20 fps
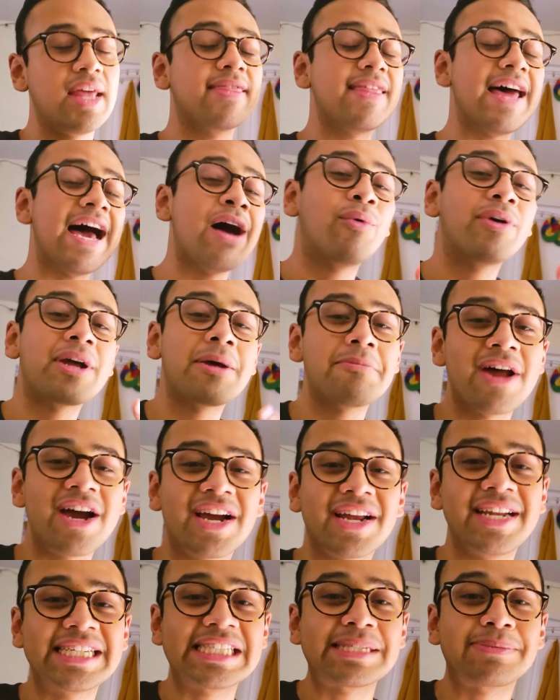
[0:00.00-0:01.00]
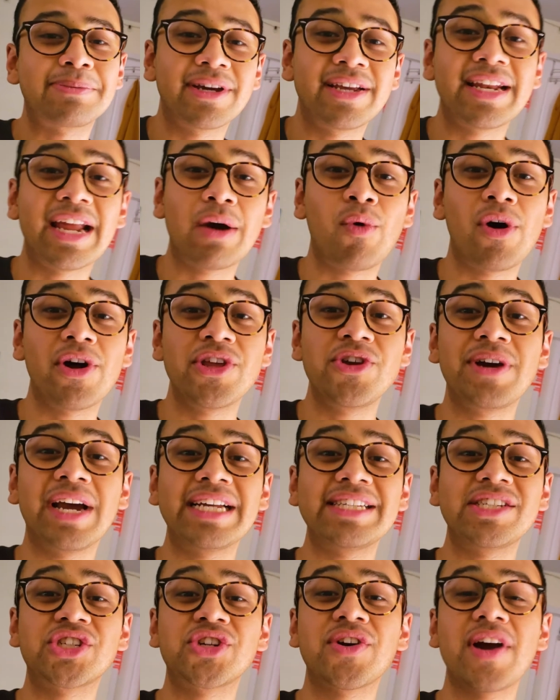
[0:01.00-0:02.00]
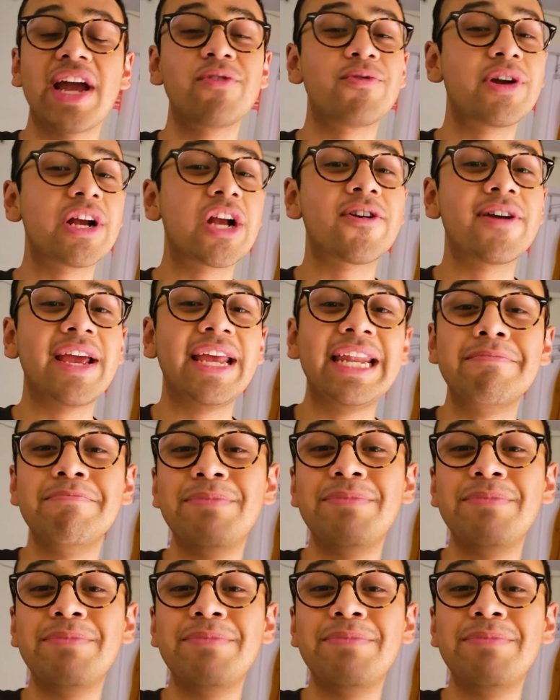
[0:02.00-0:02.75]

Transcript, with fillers: That one I'm not gonna explain. I want you guys to try and recreate it.